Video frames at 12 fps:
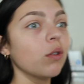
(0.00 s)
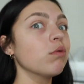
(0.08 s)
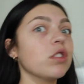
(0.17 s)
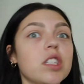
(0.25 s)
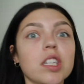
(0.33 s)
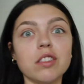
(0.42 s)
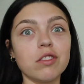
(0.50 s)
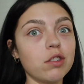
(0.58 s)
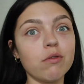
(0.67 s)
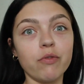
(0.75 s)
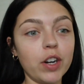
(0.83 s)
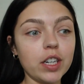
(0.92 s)
which is
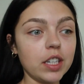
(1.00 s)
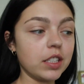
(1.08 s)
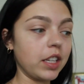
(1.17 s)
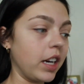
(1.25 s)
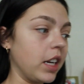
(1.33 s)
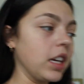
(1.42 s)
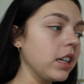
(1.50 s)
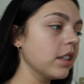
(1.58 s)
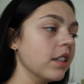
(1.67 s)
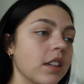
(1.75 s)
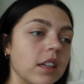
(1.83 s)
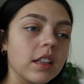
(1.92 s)
very exciting.
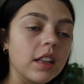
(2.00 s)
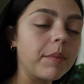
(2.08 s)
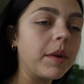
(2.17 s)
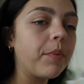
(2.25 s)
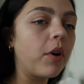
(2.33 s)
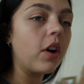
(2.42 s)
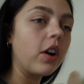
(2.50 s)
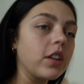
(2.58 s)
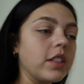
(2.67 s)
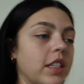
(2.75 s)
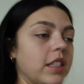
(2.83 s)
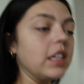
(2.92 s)
Let me
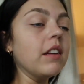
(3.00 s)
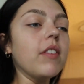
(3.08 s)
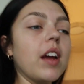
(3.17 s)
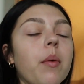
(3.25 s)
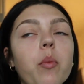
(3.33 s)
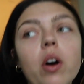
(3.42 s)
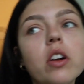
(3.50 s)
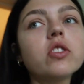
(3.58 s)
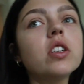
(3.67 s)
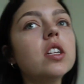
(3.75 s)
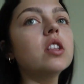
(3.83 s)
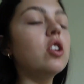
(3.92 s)
pause the TV. I'm
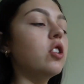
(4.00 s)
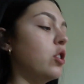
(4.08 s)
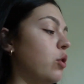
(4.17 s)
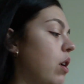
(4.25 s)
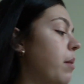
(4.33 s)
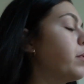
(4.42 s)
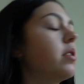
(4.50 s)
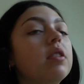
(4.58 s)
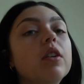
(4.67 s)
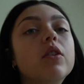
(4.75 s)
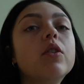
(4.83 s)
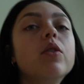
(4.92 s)
watching the new
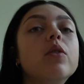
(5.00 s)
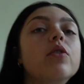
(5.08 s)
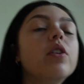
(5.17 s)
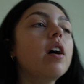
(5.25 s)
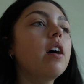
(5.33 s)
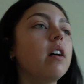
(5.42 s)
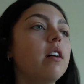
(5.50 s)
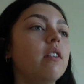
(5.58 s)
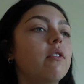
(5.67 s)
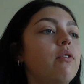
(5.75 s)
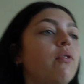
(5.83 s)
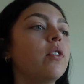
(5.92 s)
episode
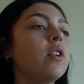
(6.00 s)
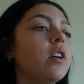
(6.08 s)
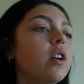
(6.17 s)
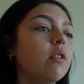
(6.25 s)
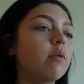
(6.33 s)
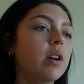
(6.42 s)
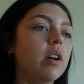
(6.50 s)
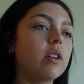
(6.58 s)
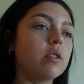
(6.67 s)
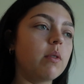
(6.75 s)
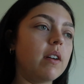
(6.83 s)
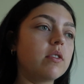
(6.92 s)
of Real
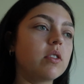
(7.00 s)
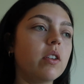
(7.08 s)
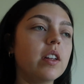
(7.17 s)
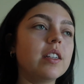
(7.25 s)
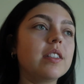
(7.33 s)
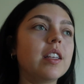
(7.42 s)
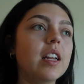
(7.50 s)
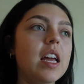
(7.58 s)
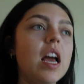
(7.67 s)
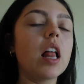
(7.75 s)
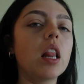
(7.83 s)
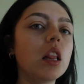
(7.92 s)
Housewives Salt Lake
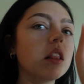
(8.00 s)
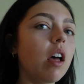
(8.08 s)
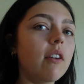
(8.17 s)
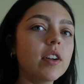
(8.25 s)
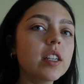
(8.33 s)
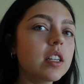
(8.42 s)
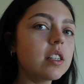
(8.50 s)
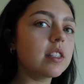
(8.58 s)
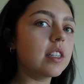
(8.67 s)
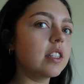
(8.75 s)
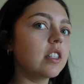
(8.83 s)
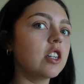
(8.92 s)
City. Loving this
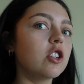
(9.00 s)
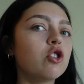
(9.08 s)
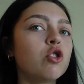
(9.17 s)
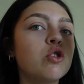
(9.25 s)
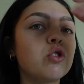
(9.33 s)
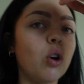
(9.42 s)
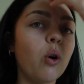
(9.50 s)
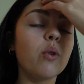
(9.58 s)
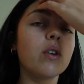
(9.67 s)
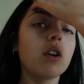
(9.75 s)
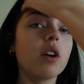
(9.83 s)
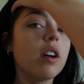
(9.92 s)
season, it's so
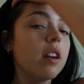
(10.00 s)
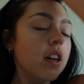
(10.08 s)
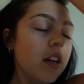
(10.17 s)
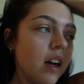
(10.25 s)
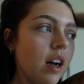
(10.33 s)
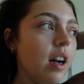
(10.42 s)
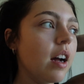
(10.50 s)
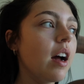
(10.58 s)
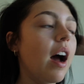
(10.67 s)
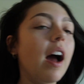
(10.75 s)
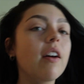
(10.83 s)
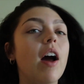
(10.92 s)
good.
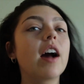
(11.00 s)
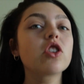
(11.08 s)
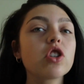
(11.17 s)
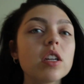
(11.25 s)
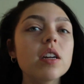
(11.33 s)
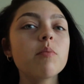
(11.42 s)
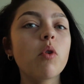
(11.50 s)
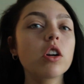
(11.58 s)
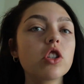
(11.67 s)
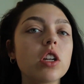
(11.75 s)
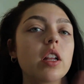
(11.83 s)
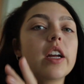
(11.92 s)
I'm actually
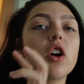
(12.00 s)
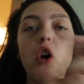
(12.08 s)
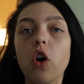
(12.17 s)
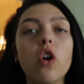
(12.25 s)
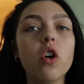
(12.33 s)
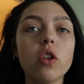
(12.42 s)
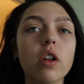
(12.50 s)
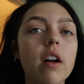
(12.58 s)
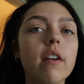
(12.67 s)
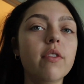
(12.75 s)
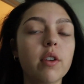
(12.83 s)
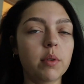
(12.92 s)
watching like all
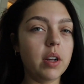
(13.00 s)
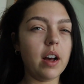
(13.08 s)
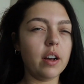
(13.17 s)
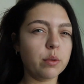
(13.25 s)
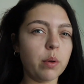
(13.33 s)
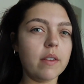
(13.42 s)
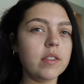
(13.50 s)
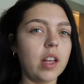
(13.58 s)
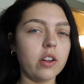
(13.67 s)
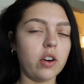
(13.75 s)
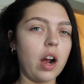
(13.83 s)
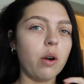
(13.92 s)
of the Real Housewives
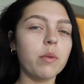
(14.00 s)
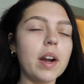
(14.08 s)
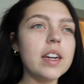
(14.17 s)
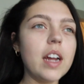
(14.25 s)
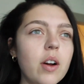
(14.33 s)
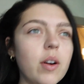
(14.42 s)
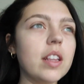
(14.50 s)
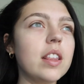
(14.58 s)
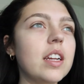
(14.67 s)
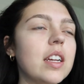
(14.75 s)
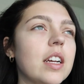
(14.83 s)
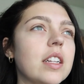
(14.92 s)
that are out right now. I
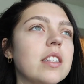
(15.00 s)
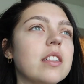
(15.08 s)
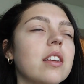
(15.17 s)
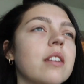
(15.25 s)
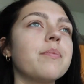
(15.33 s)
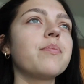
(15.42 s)
think it's,